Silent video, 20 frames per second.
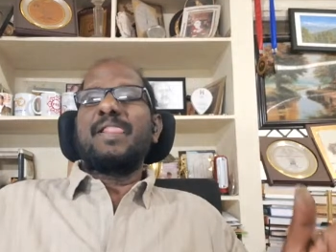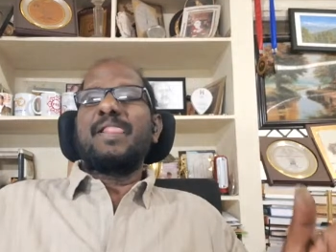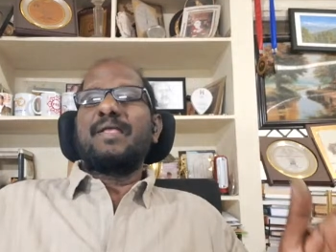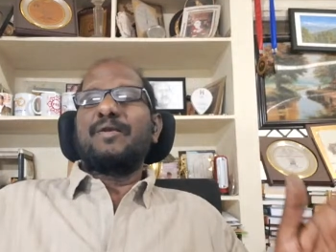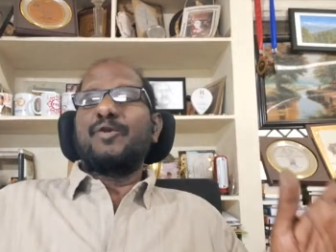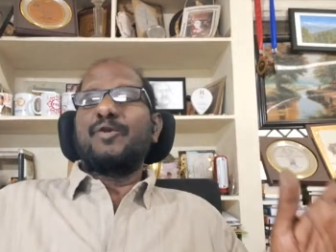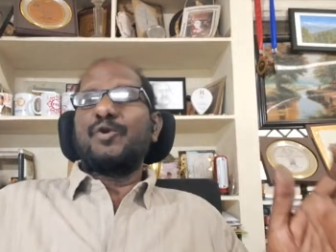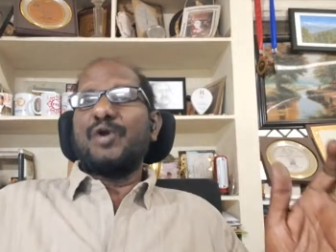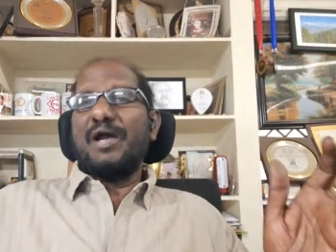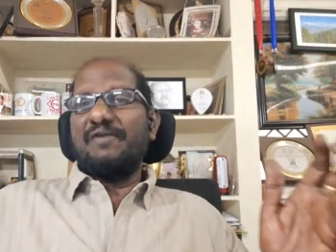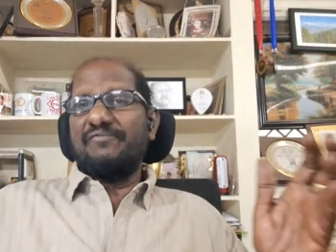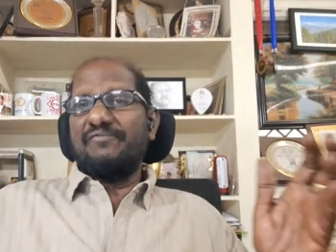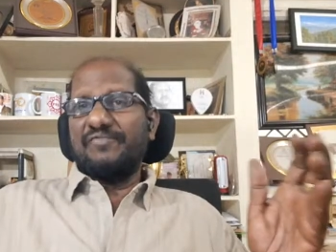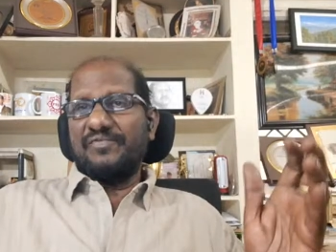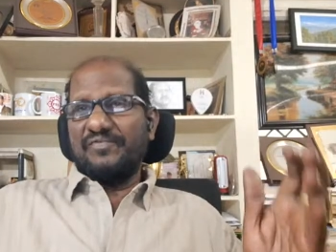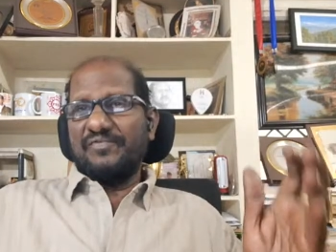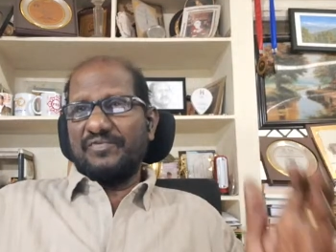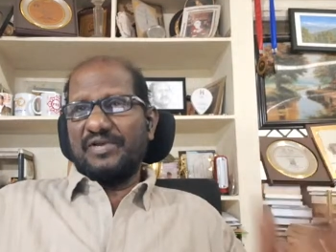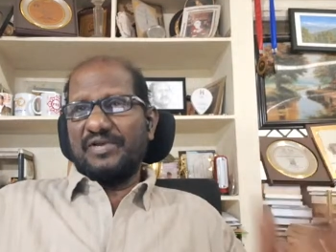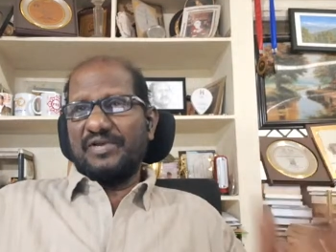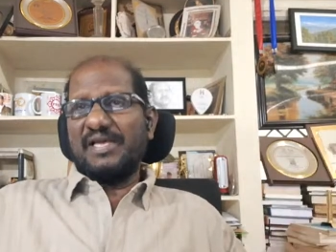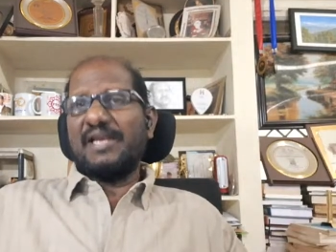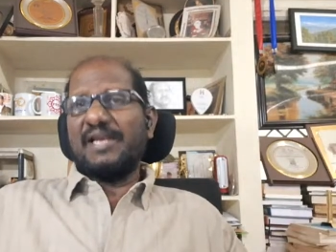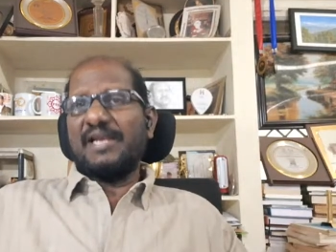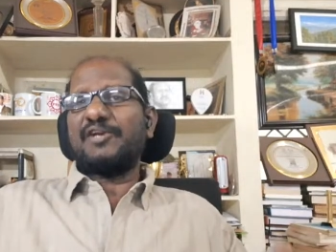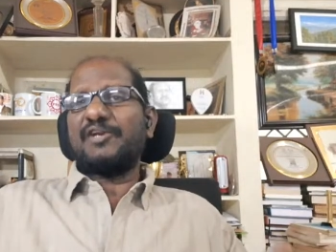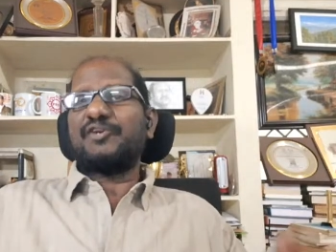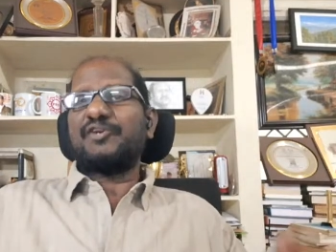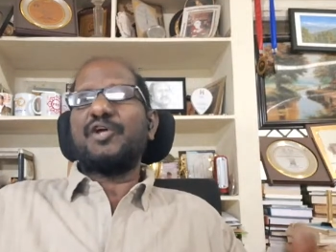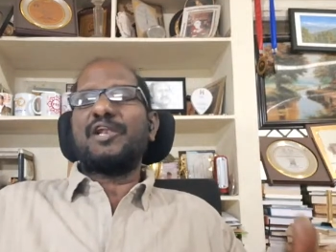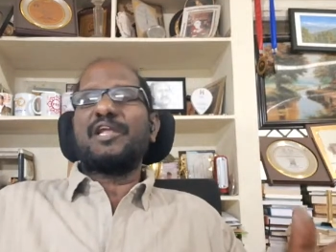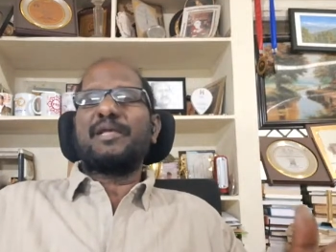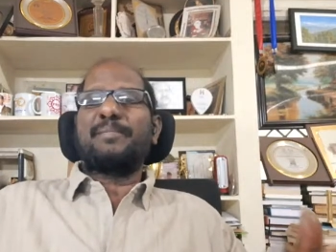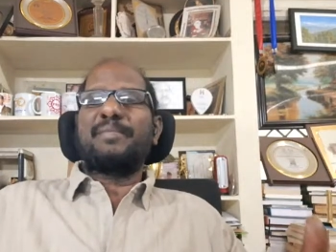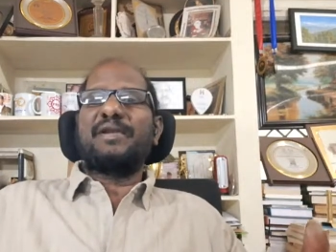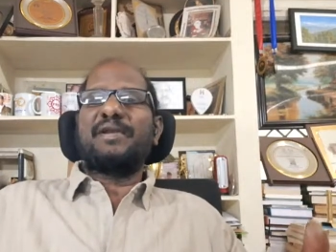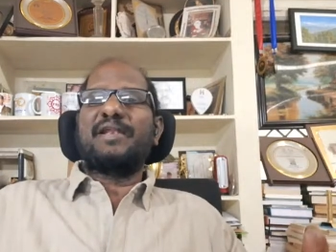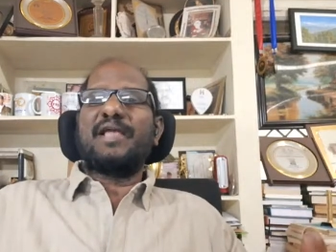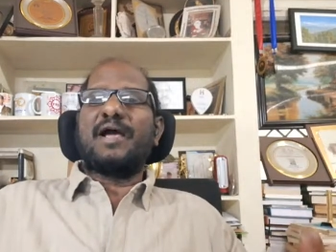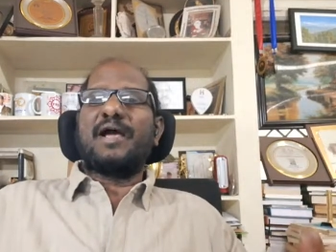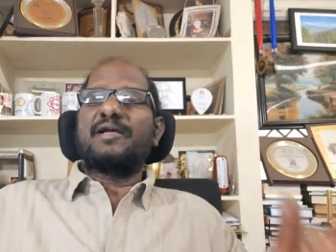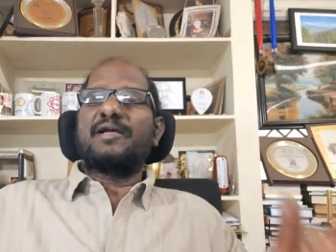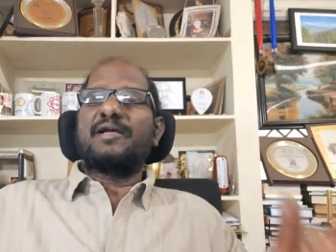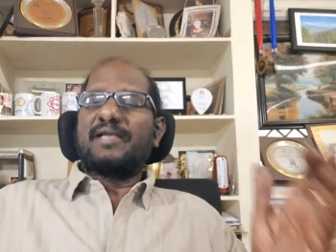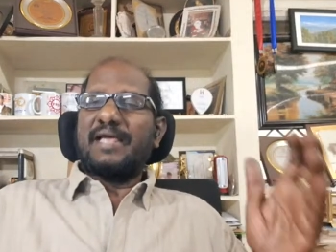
you have electronic media.